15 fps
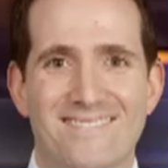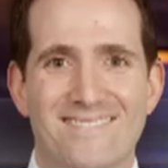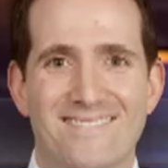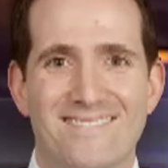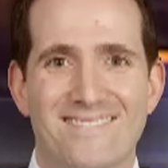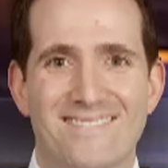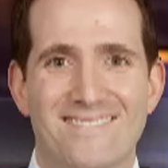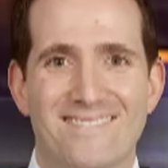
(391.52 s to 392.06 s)

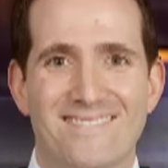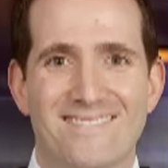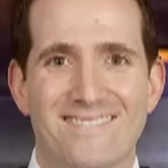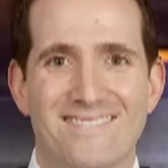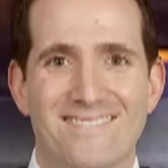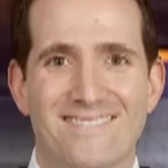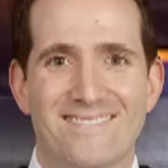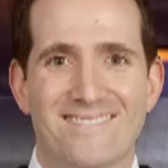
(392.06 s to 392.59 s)

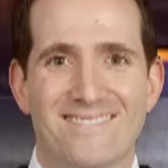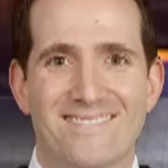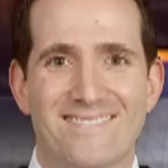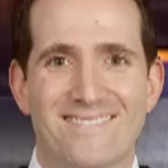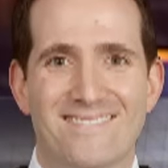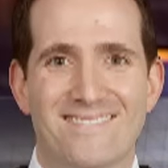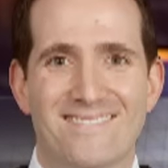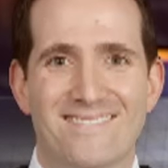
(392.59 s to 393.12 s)

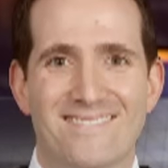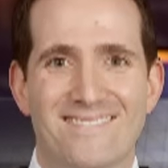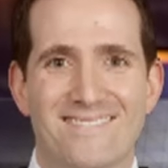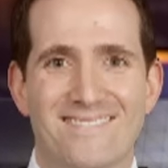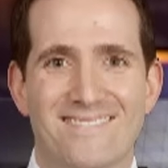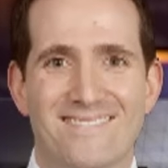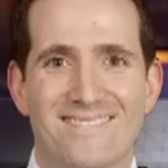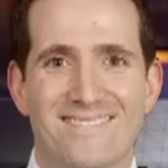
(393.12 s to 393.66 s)

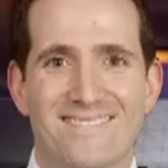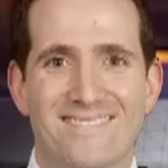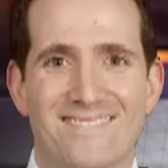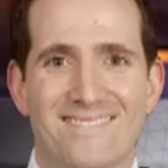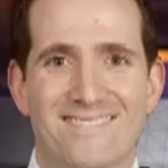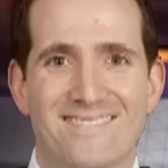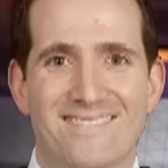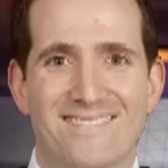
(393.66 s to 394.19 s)

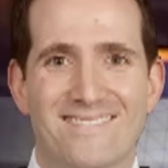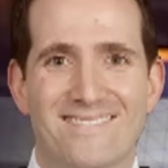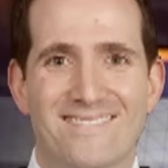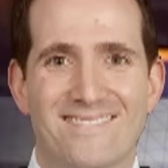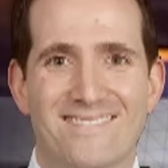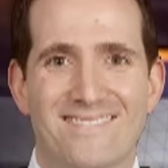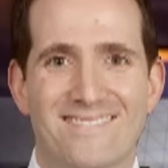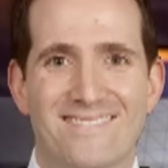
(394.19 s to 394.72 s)

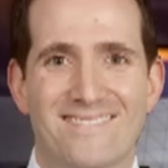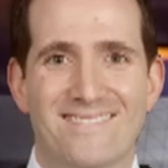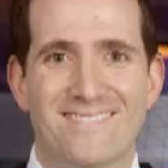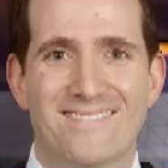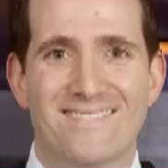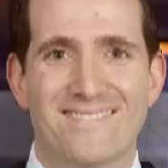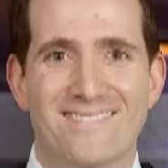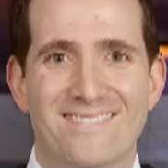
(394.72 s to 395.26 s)

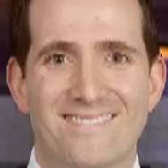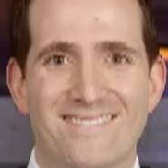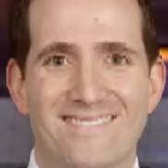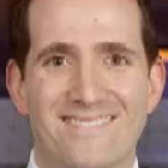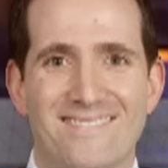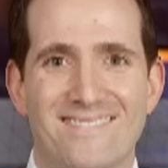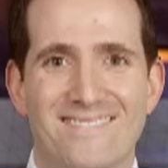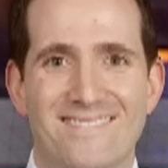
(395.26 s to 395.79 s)

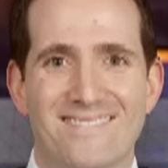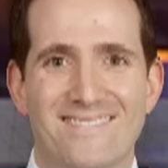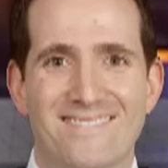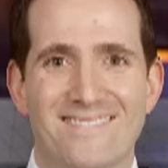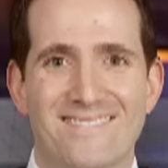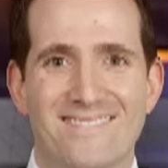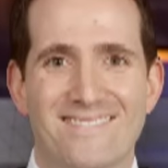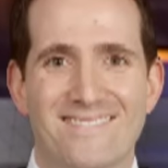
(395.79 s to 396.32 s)

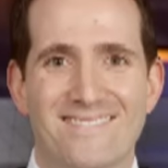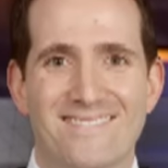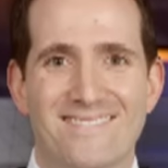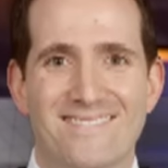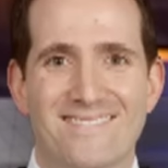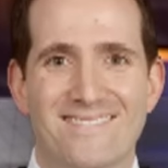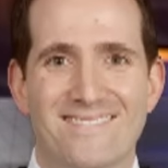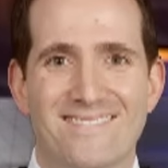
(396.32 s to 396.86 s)

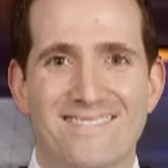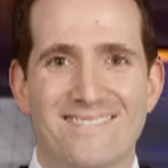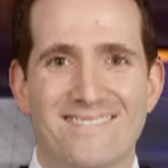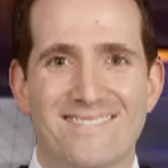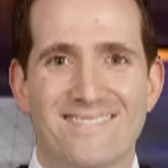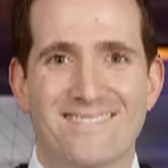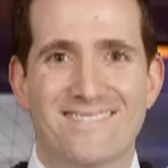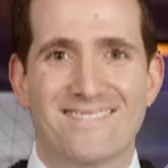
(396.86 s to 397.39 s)

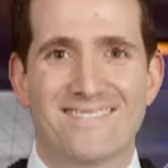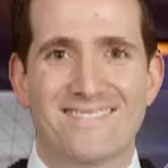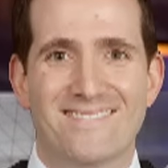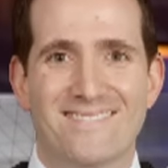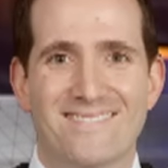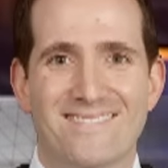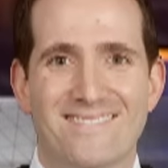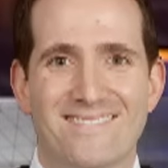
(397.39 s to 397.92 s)

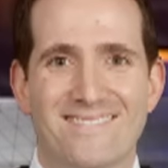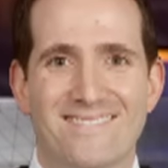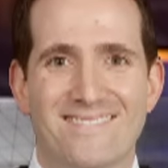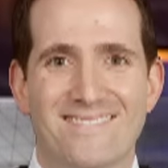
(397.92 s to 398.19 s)
[no speech]